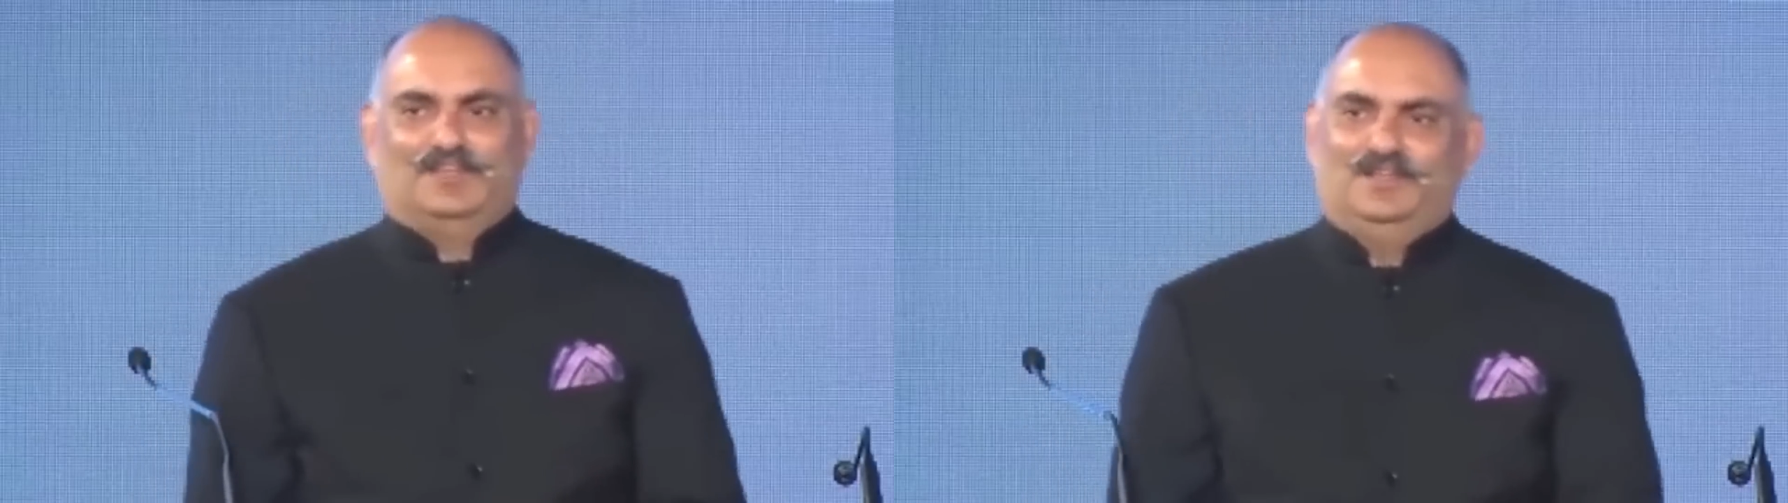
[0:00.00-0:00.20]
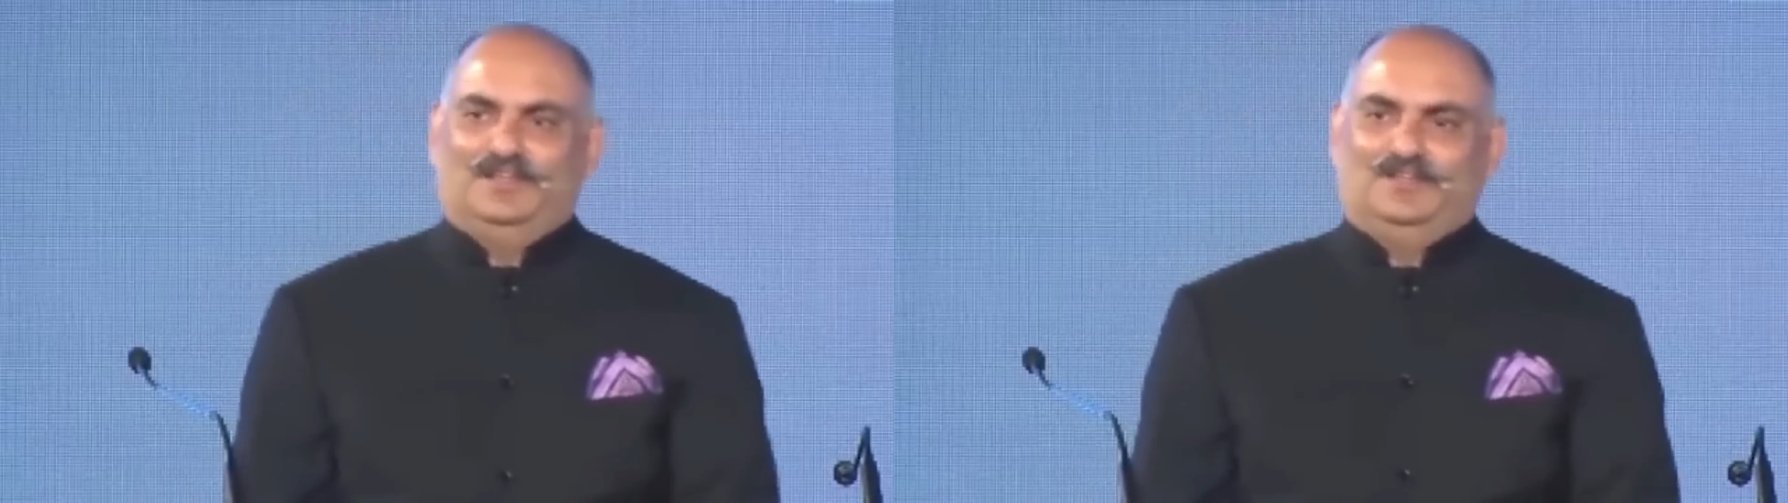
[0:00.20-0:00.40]

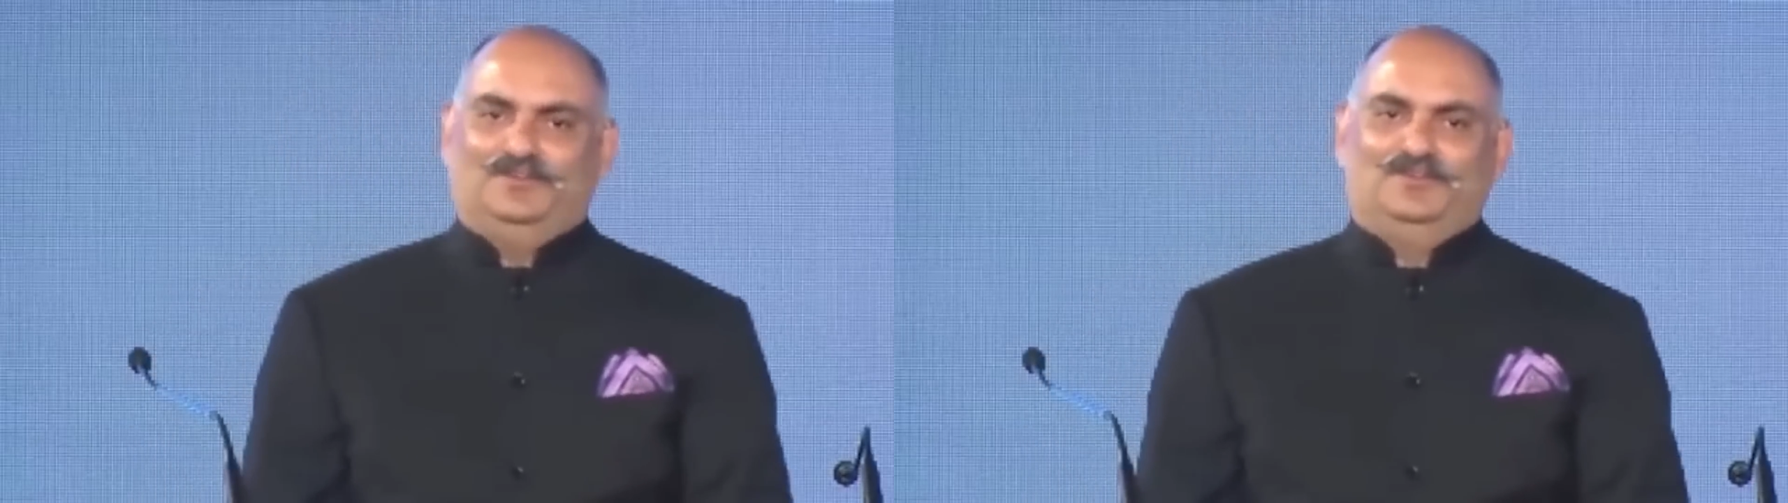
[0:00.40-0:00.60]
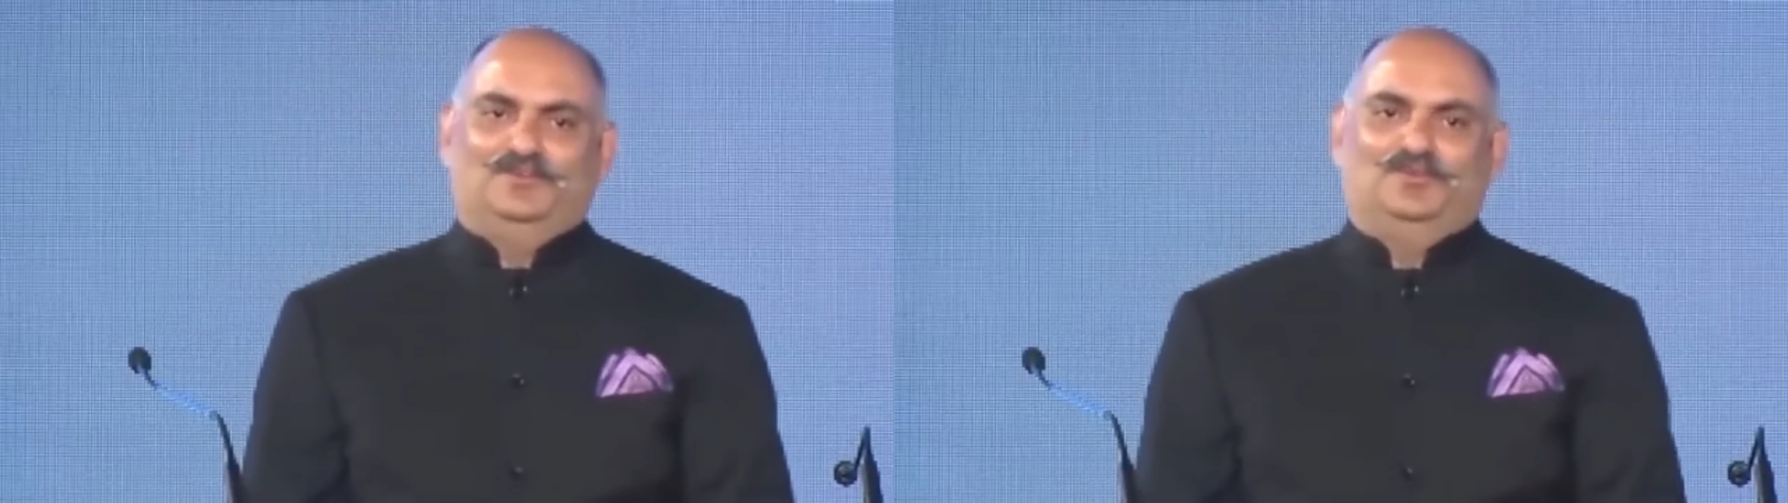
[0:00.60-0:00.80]
the
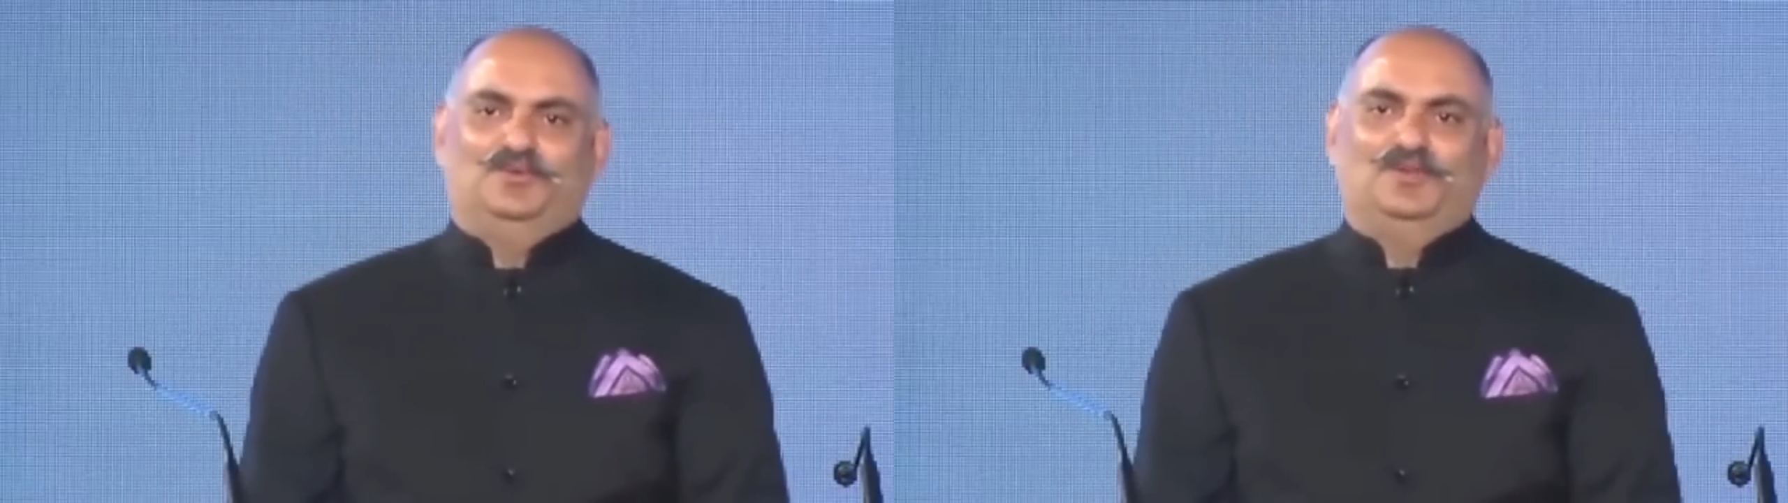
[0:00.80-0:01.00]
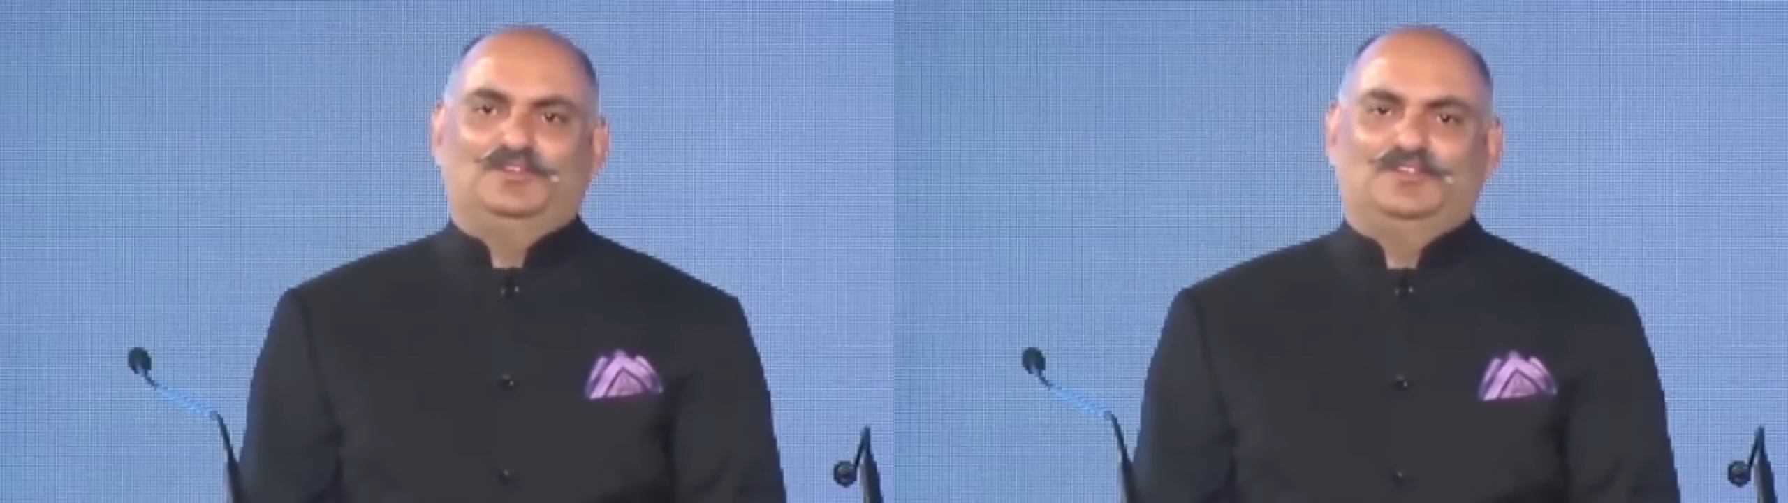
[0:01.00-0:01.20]

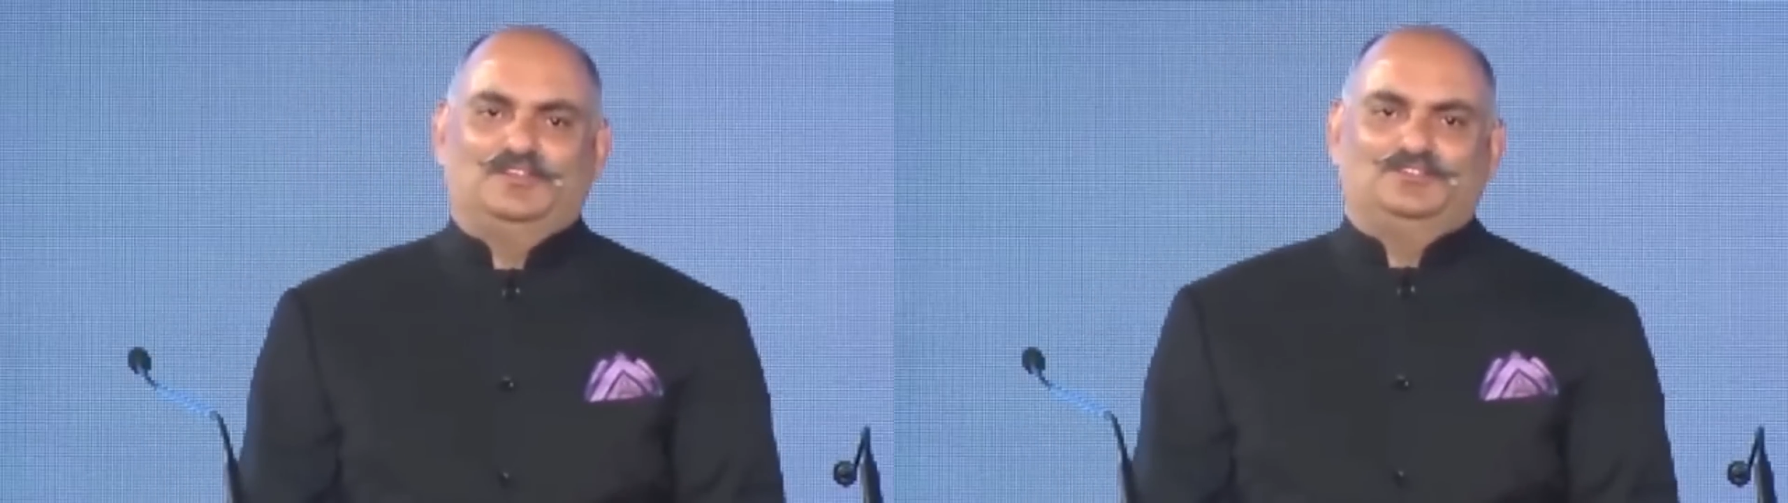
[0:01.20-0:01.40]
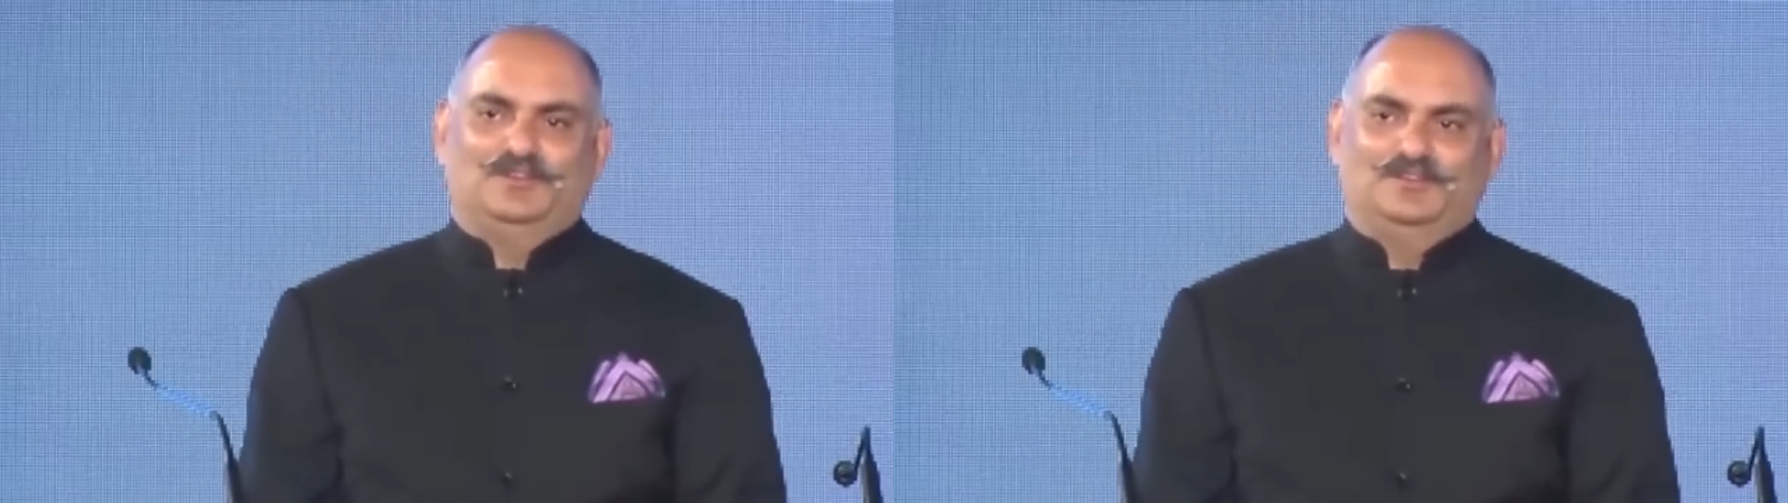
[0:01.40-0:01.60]

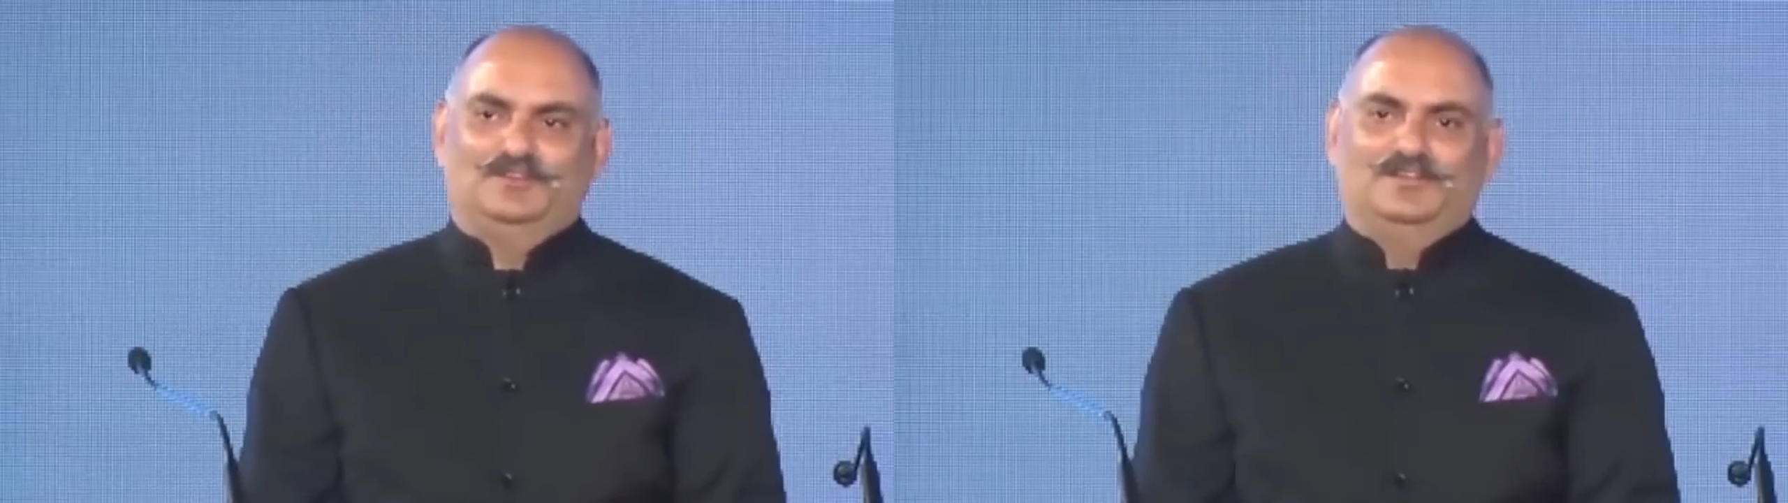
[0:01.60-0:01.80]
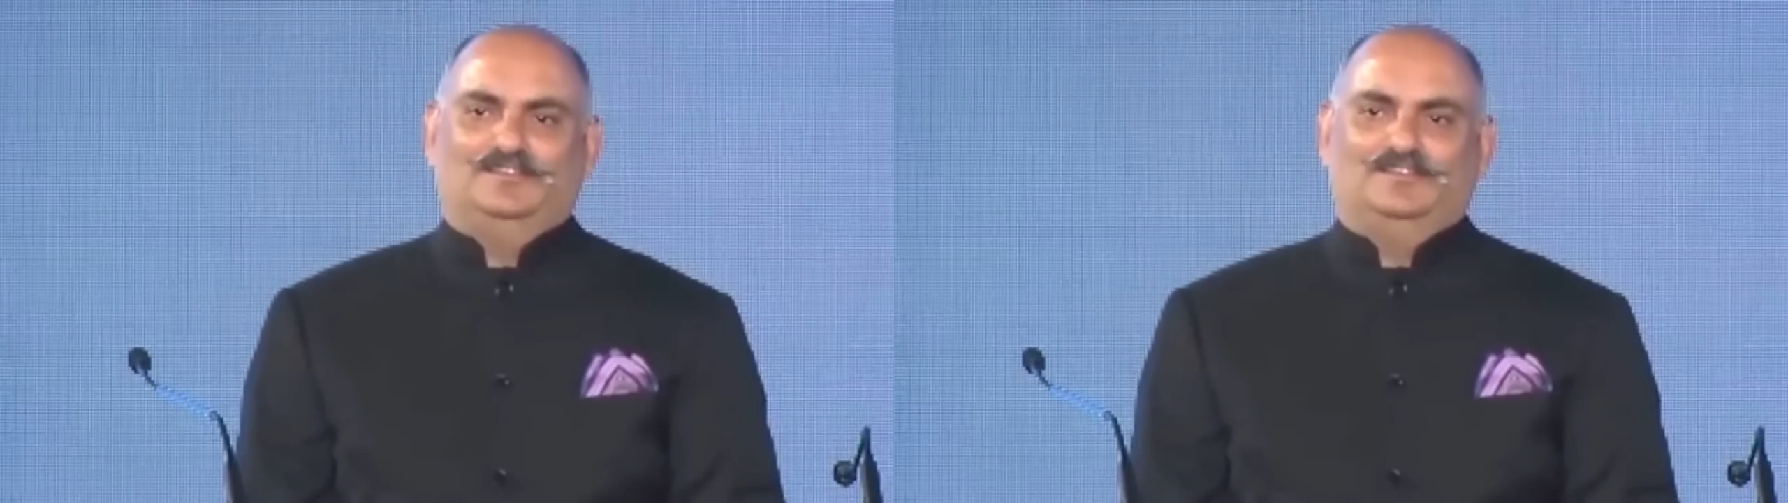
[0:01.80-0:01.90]
quintessential